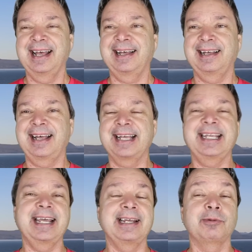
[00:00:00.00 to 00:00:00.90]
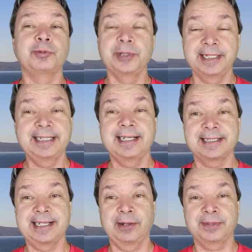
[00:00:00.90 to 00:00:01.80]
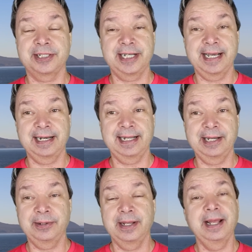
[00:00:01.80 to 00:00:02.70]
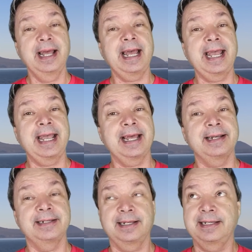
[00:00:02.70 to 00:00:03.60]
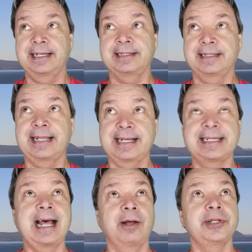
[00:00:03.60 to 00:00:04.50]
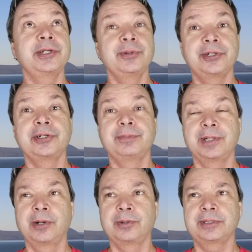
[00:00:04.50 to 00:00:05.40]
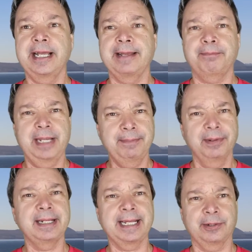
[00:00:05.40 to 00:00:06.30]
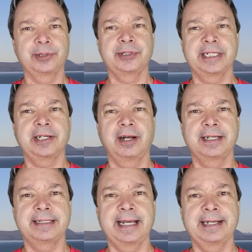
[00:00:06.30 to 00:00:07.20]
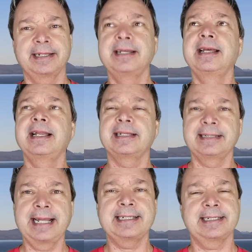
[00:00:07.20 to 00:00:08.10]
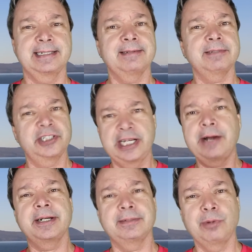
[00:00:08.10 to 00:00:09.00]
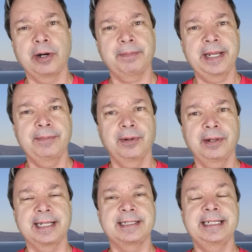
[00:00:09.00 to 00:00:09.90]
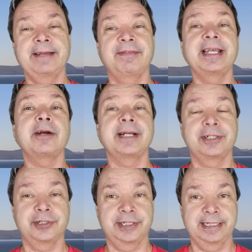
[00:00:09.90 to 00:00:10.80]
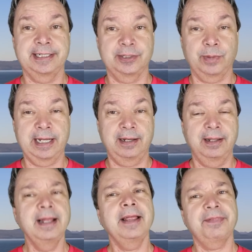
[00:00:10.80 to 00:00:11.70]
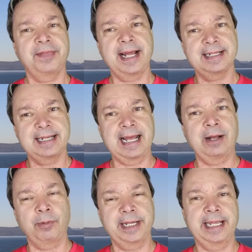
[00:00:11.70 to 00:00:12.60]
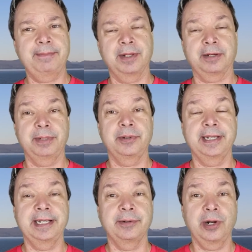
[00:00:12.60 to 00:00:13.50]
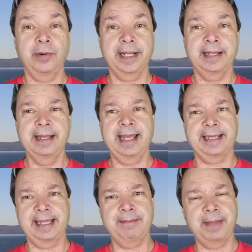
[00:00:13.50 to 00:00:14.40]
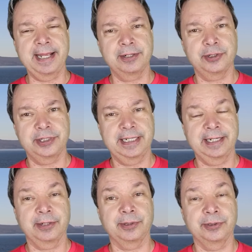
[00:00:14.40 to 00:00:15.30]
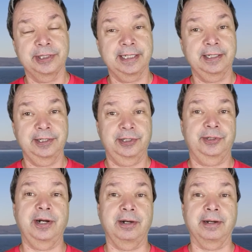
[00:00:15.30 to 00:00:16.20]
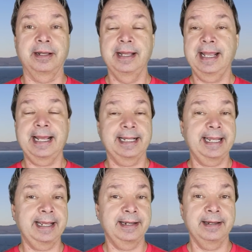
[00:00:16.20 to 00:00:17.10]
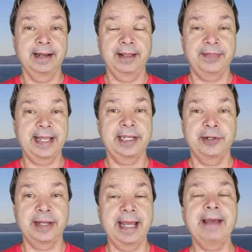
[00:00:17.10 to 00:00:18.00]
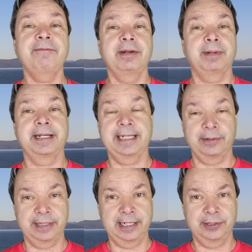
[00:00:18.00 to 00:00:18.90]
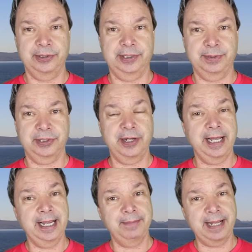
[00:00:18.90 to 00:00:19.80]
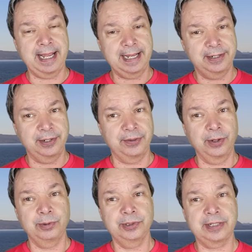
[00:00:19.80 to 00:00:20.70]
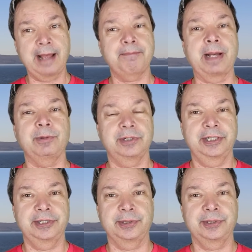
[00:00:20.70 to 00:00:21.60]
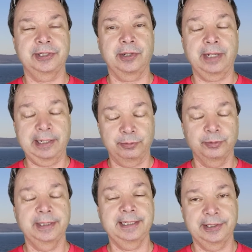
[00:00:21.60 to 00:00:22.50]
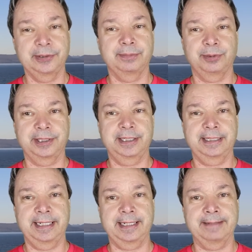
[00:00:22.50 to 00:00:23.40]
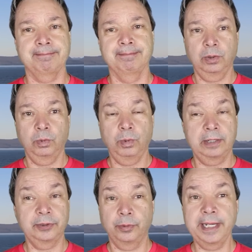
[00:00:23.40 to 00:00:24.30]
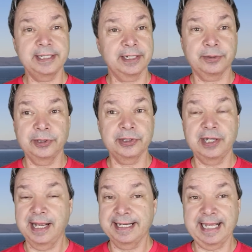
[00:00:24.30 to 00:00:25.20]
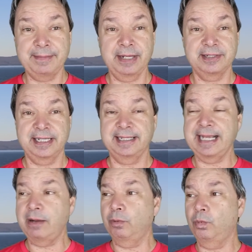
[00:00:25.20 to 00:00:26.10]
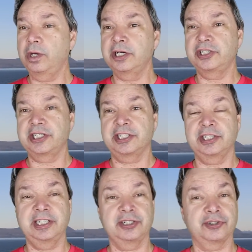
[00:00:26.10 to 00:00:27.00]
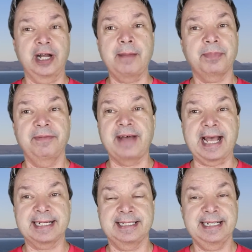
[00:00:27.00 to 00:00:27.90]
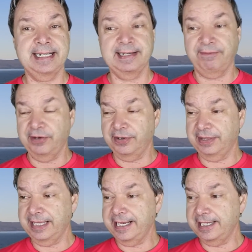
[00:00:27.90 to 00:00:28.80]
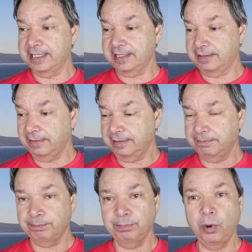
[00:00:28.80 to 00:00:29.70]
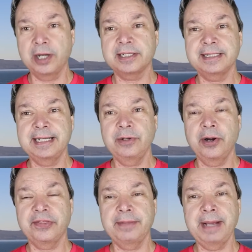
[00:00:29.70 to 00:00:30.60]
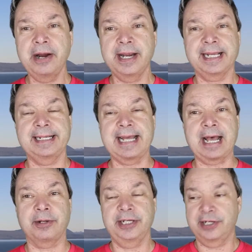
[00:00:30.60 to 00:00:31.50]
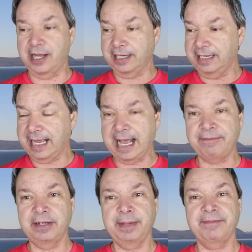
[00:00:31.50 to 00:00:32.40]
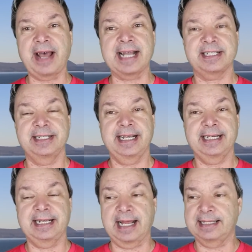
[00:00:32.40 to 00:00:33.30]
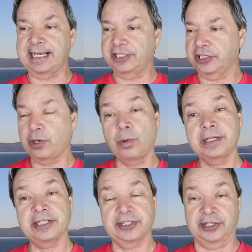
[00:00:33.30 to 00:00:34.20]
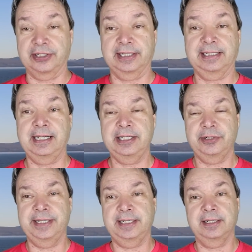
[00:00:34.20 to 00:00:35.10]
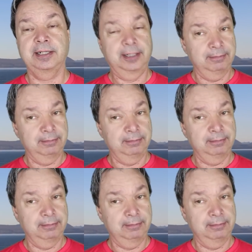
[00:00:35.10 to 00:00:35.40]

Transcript: Again, it really does help the channel out. And that's how YouTube knows, hey, people like cruising content. Let's share it to more people and see if they're interested as well. That's how we keep the community growing and keep interest in cruising strong. And again, thank you to everybody out there who subscribed and to those about to do so. I really do appreciate it. Well, Norwegian Cruise Line came out and said, yeah, we're just going to drop the vaccine for these ports in North America now. You're not going to have to be vaccinated unless you're going to certain countries.